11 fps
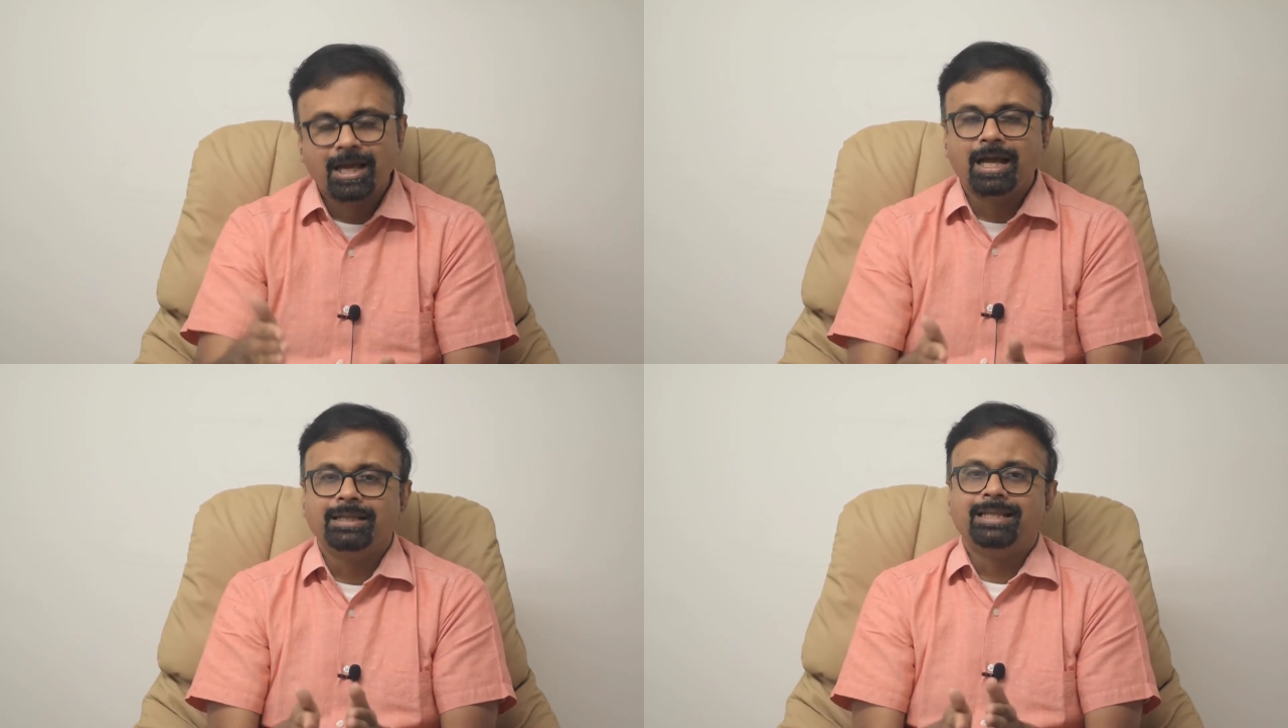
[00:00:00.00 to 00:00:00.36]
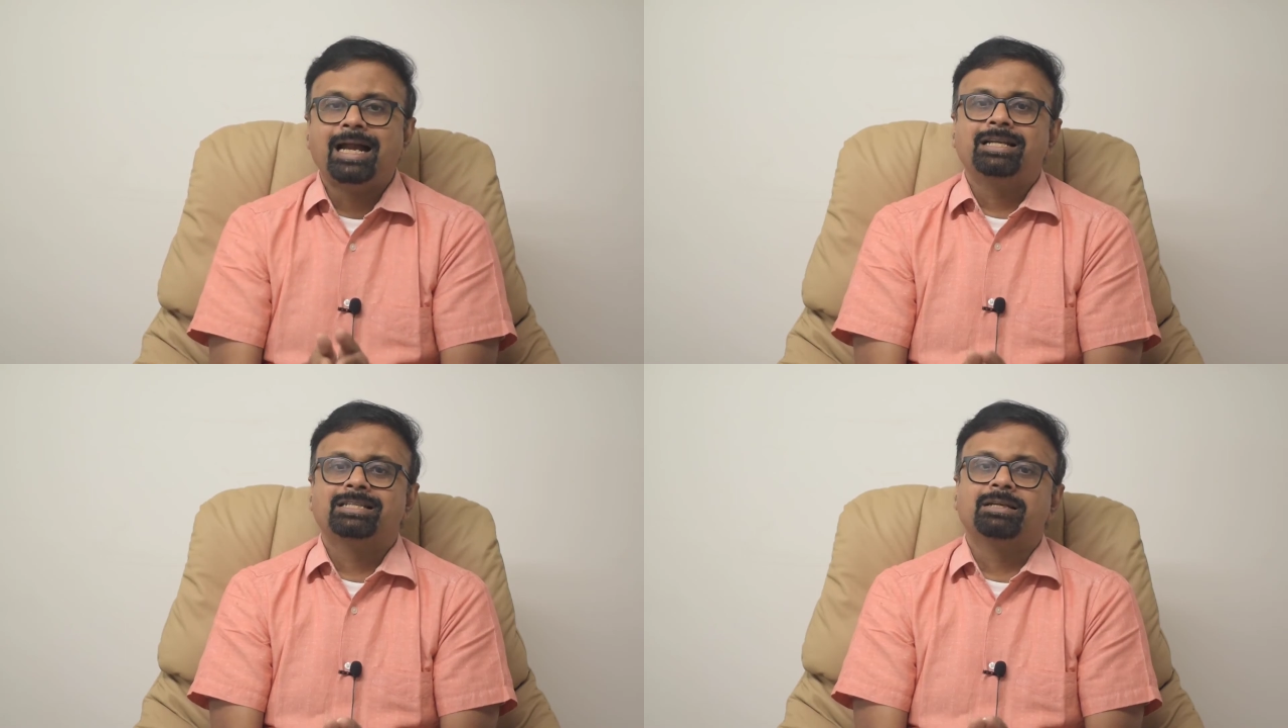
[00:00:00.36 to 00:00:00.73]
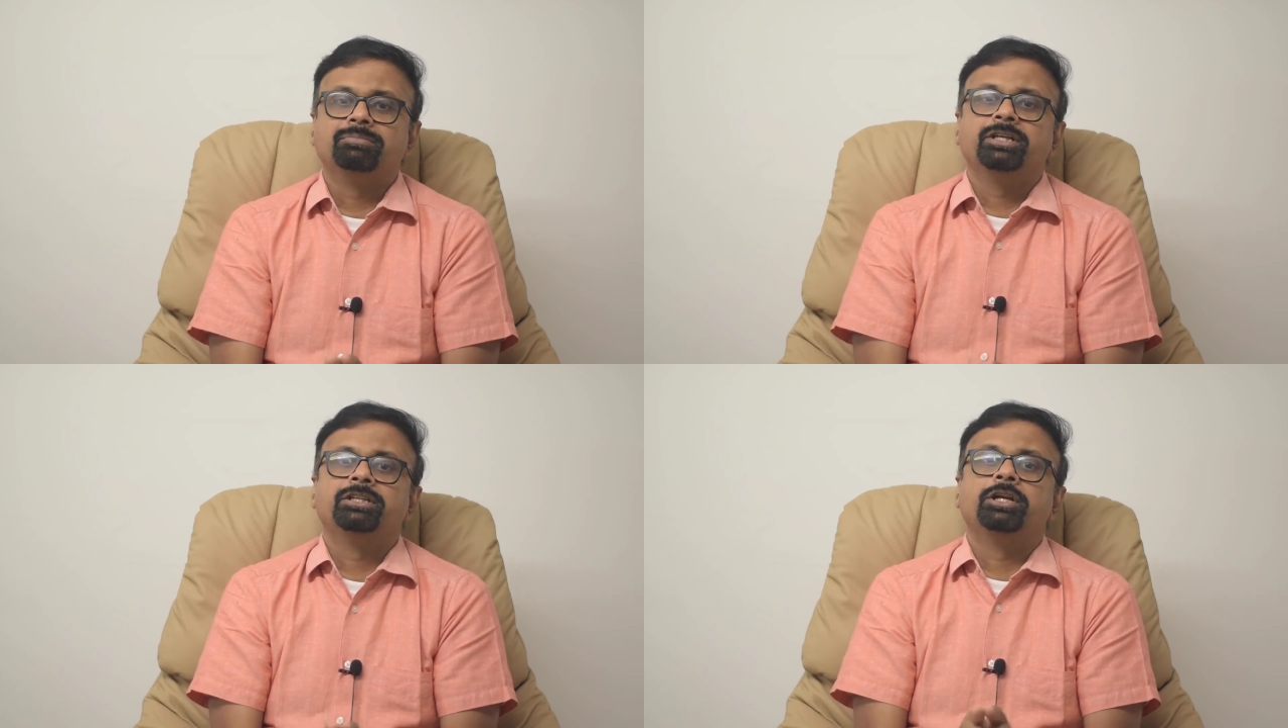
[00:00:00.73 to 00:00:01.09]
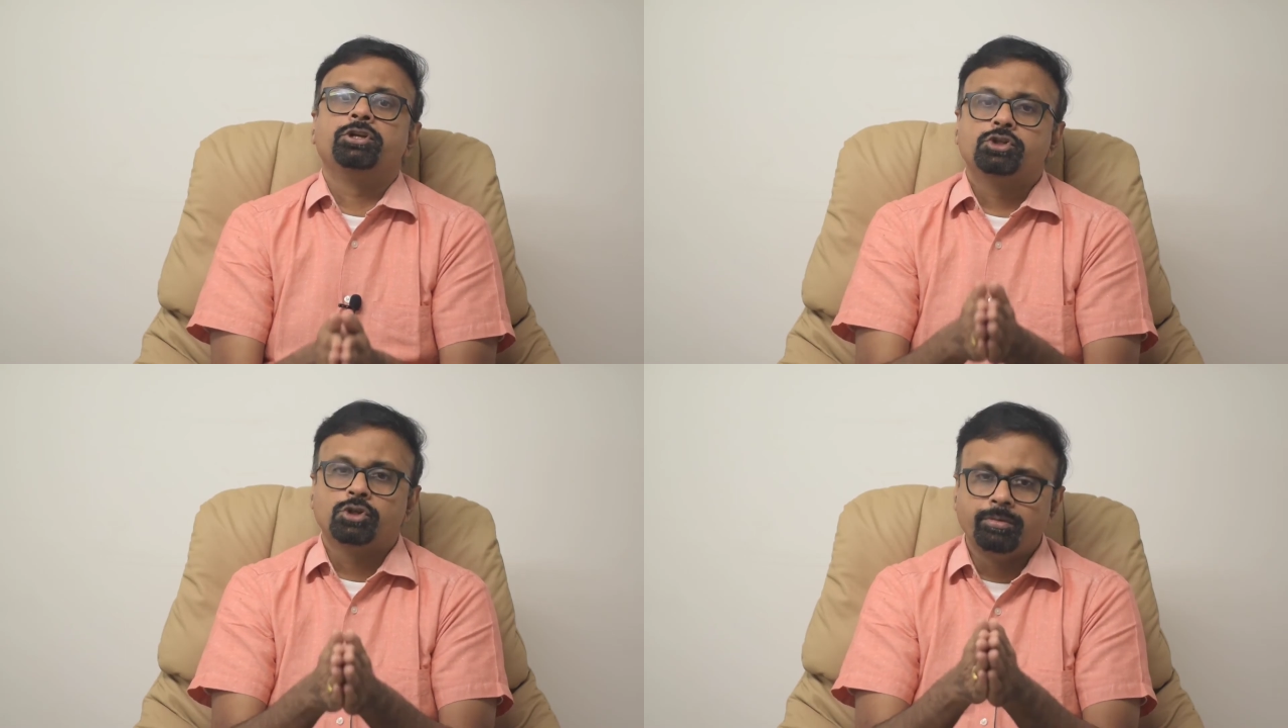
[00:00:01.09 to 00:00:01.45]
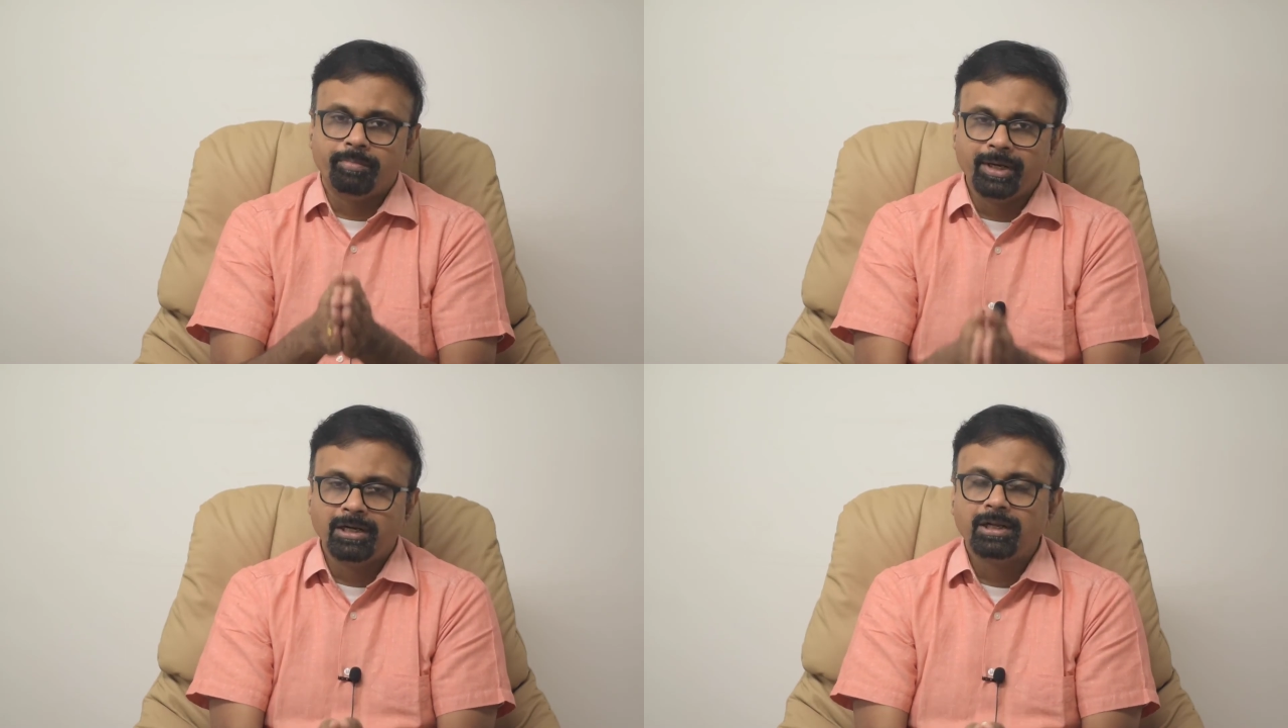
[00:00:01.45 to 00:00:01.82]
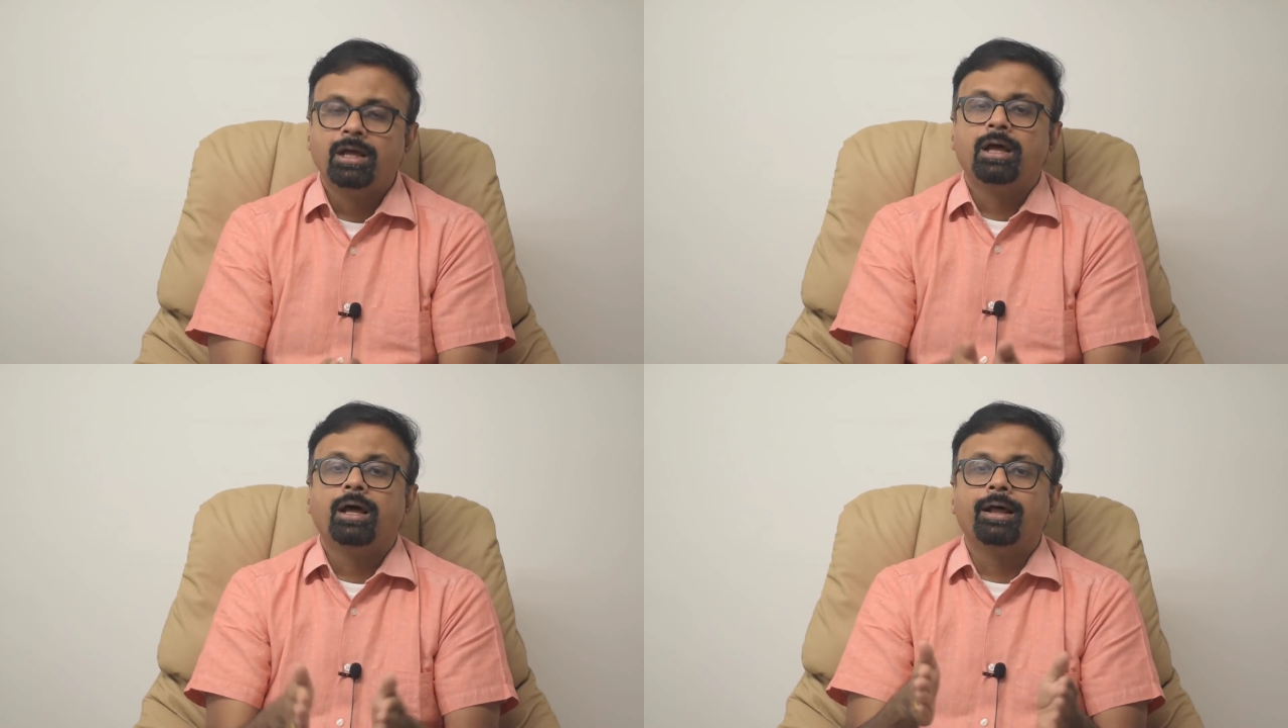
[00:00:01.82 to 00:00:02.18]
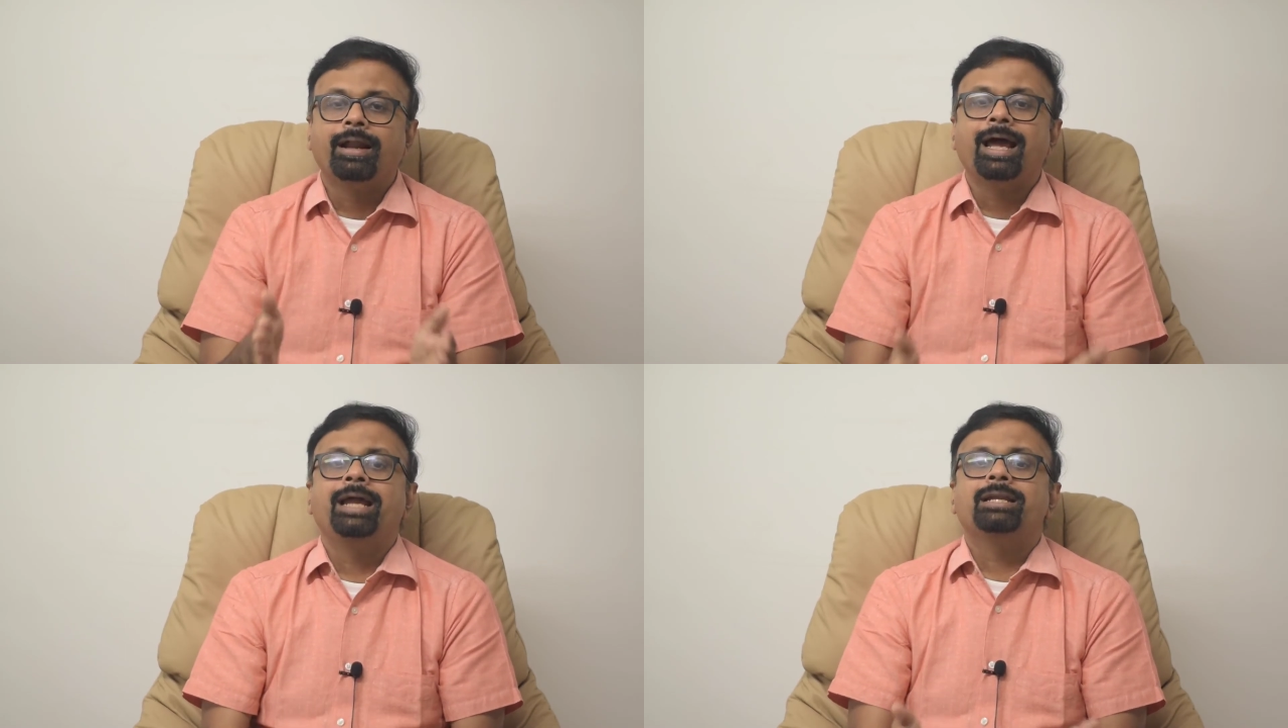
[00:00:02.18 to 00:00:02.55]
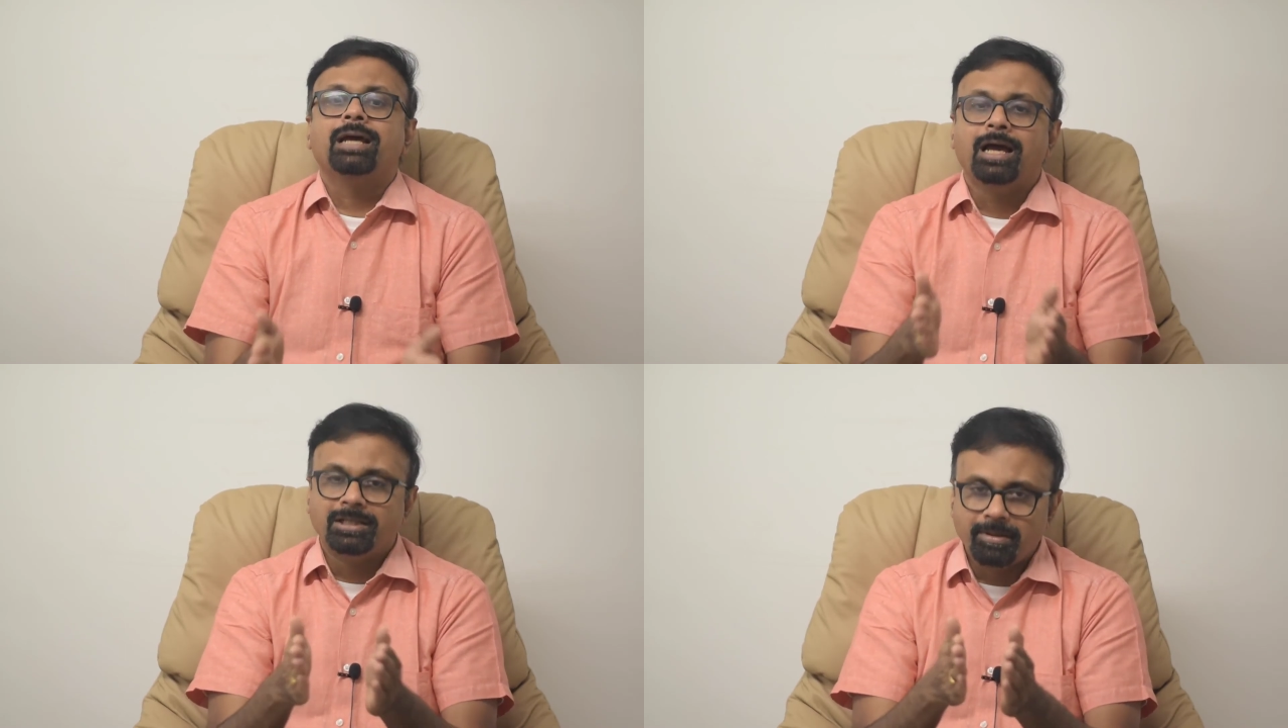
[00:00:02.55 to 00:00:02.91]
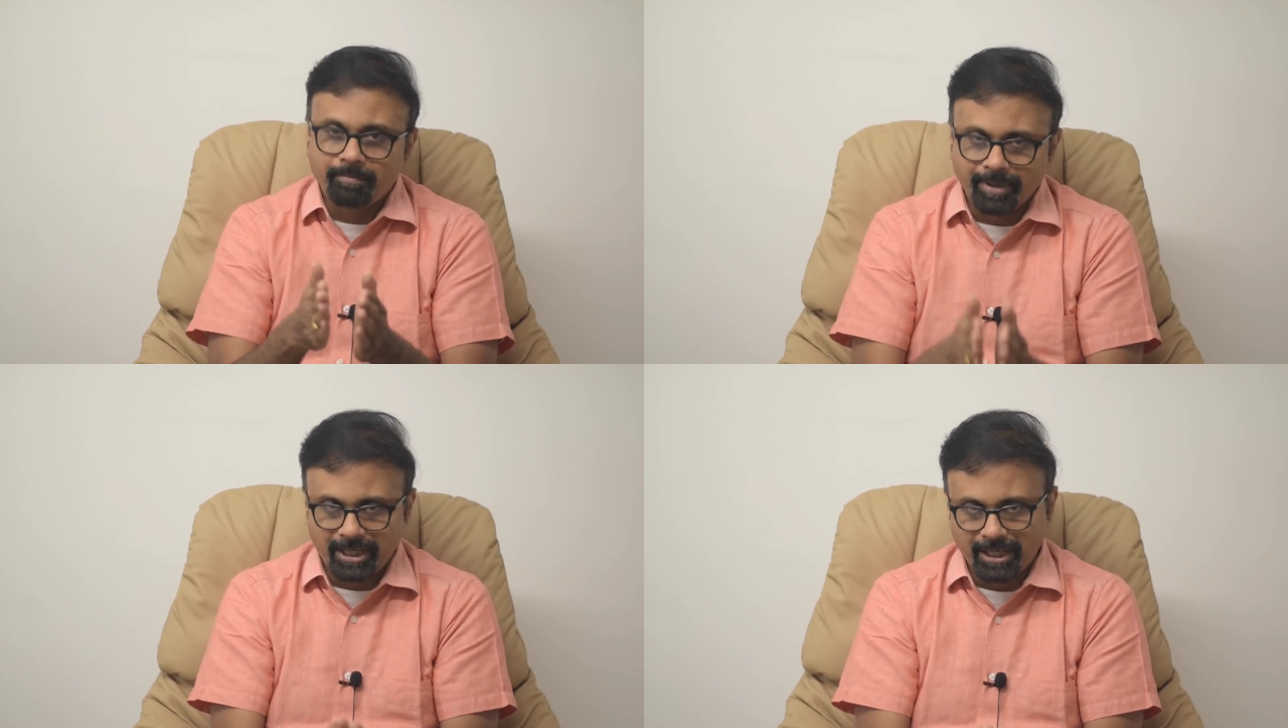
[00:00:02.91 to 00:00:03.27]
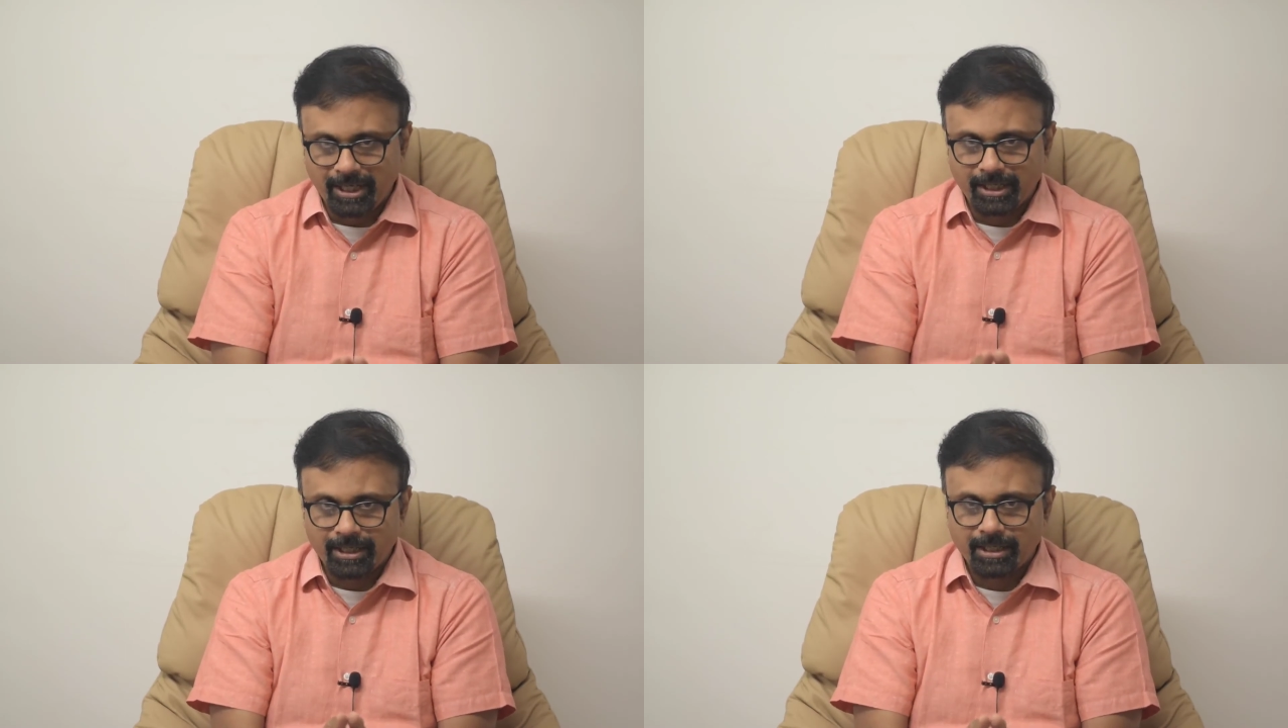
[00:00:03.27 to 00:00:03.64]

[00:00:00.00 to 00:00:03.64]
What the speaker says: and that is something that you should build right at the beginning.